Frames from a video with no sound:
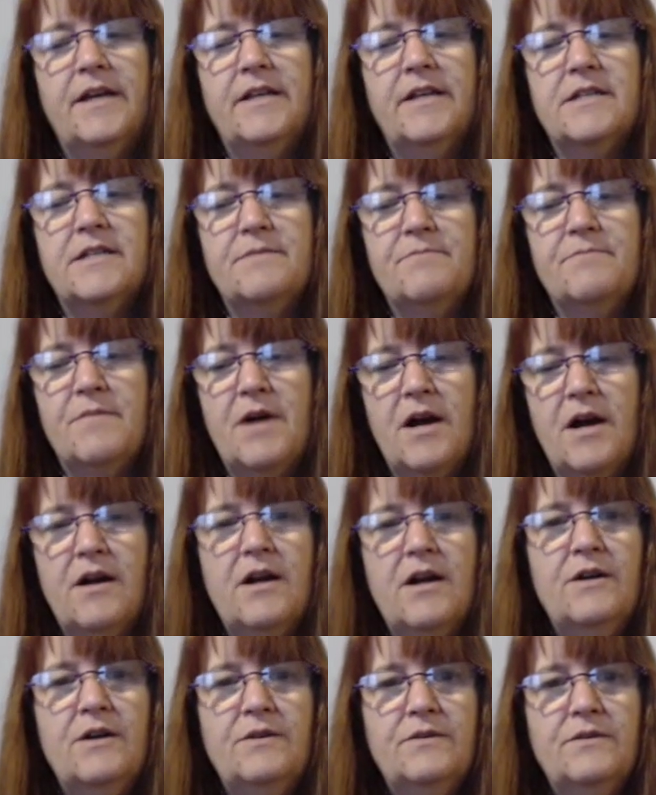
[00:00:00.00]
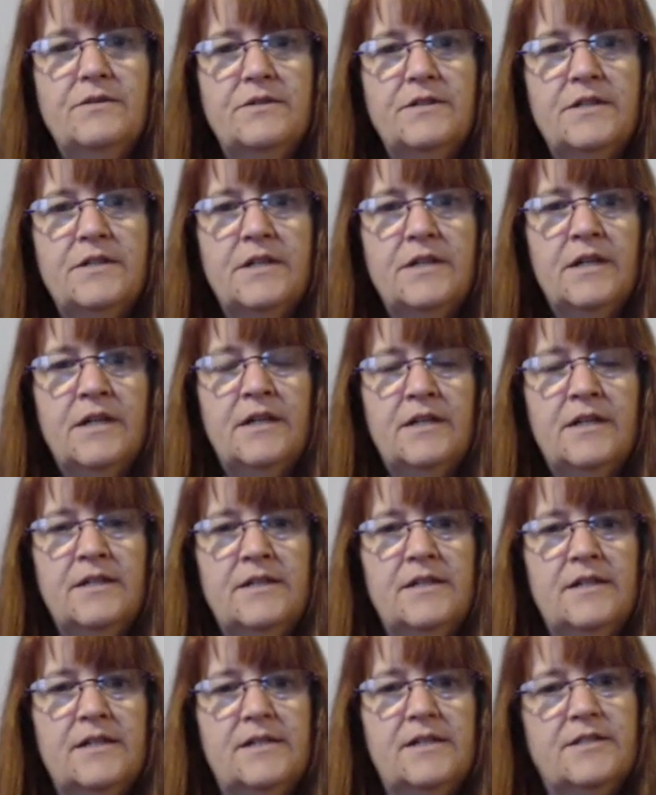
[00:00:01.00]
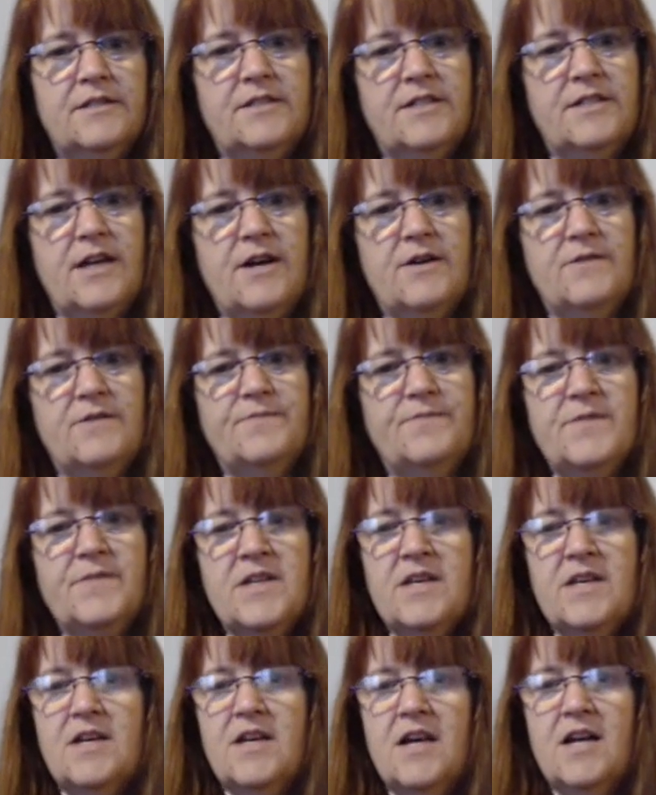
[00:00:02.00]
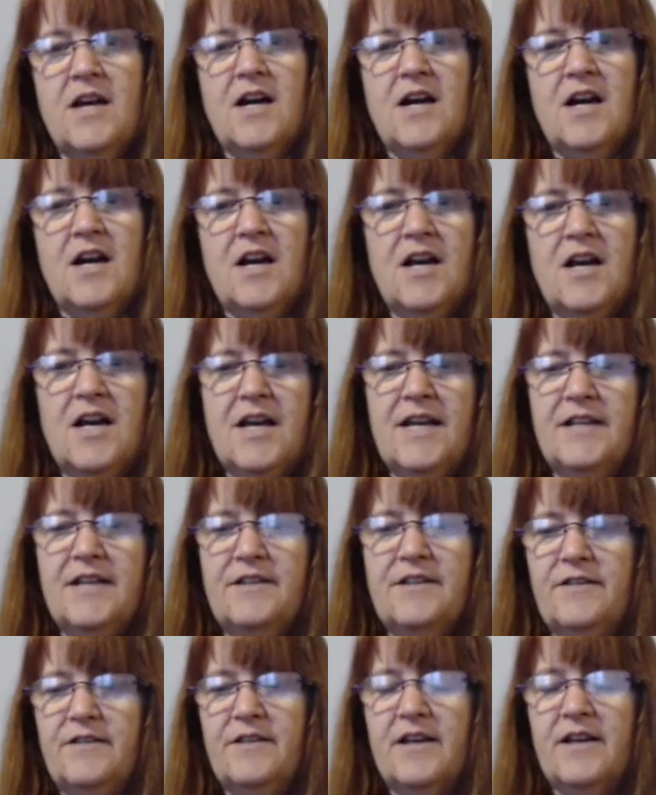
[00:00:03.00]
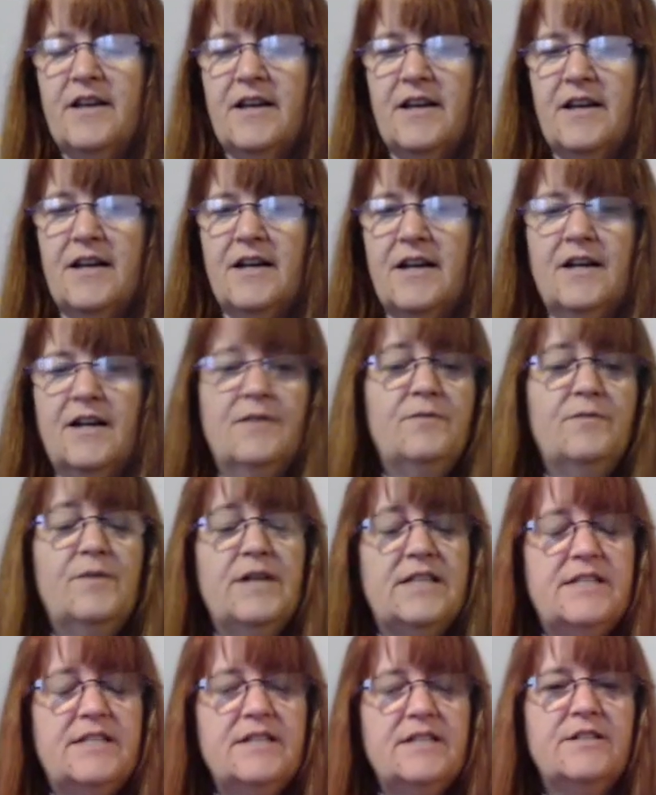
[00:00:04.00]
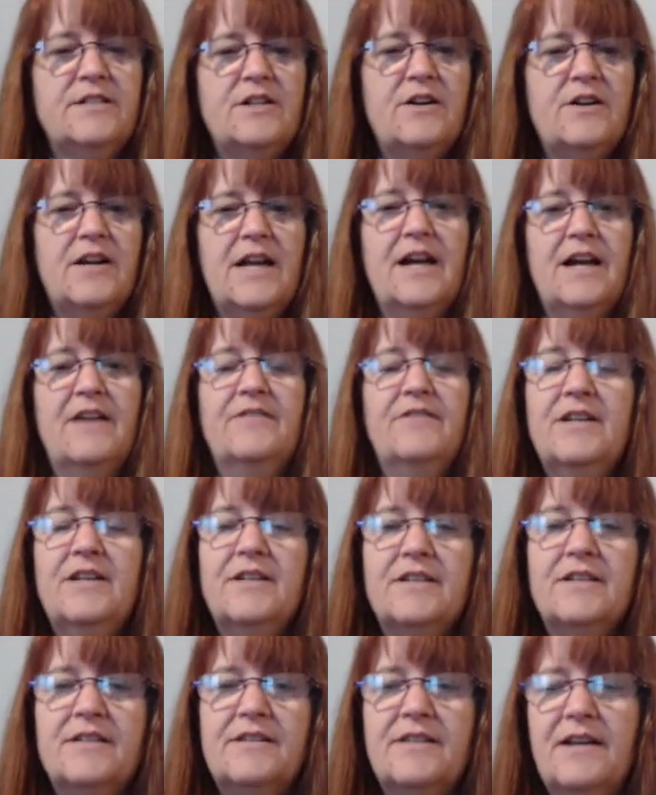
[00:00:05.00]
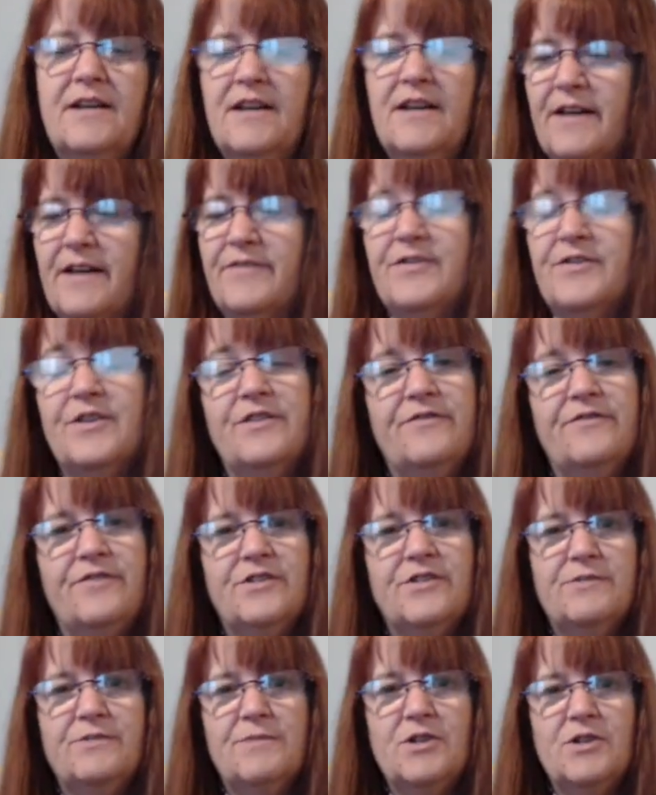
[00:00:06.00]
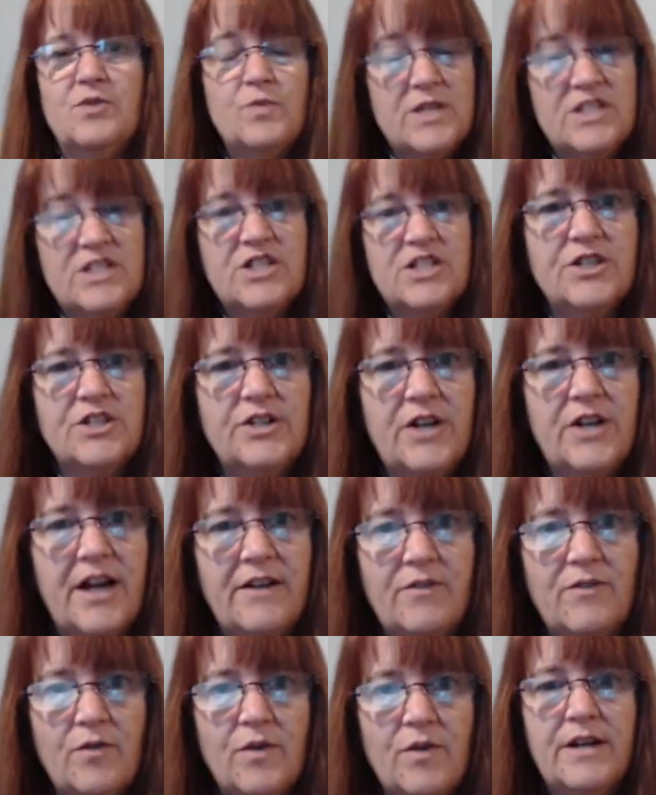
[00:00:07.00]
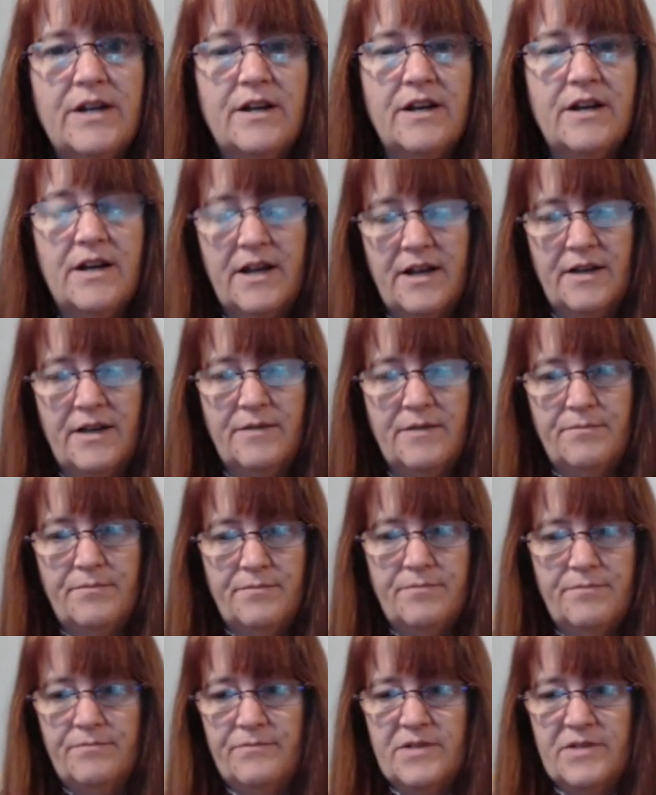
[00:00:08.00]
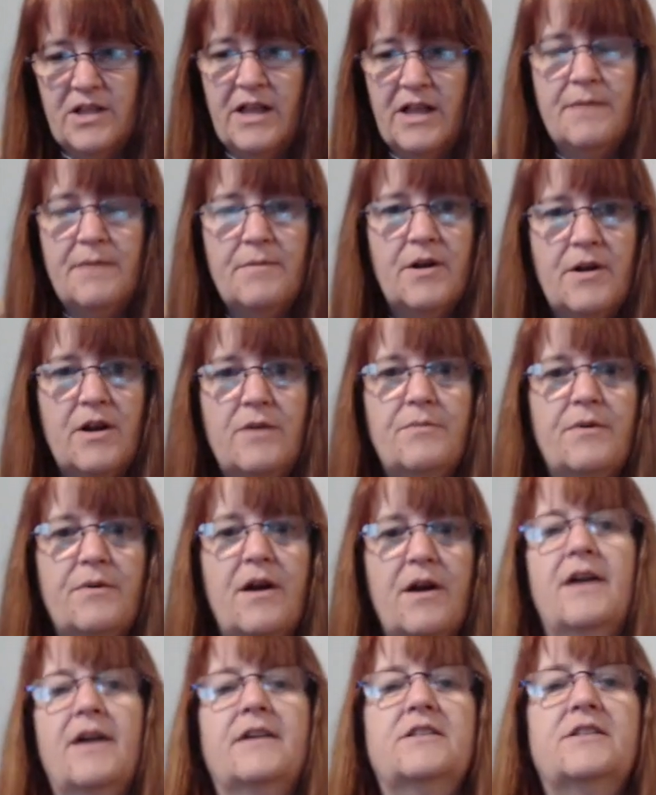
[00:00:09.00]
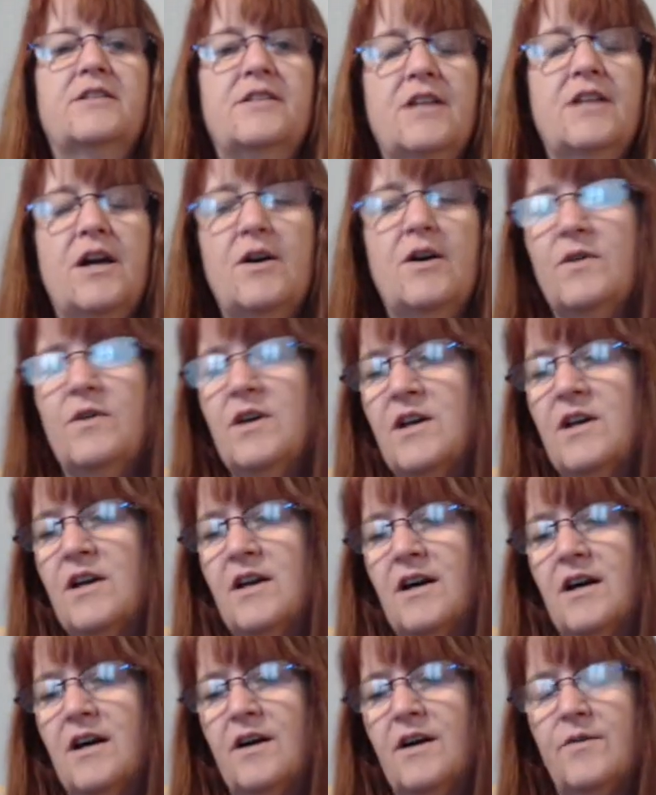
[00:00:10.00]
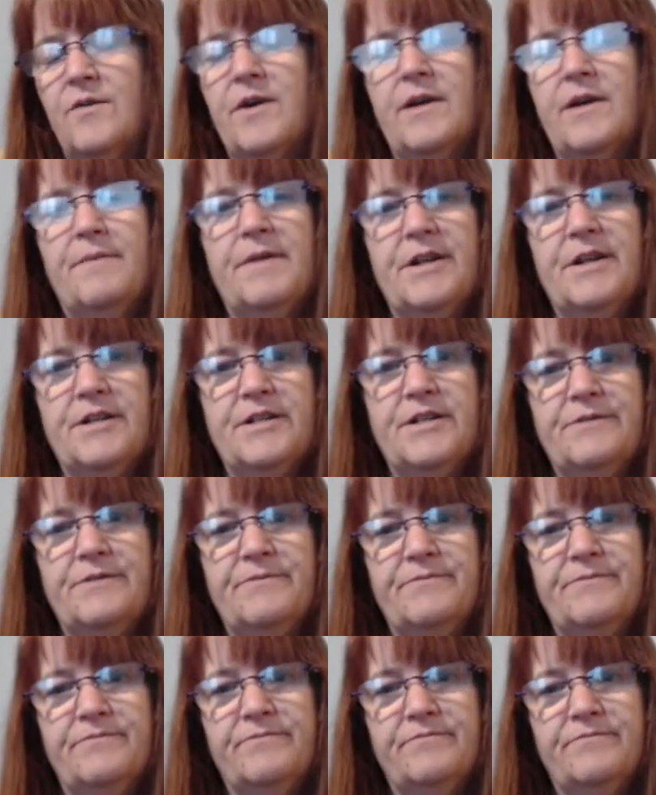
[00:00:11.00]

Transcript: tomorrow. So, all right. We still don't have, it is after the 1st of March, we still don't have a claim on our prize. So, I don't know what I'm going to do.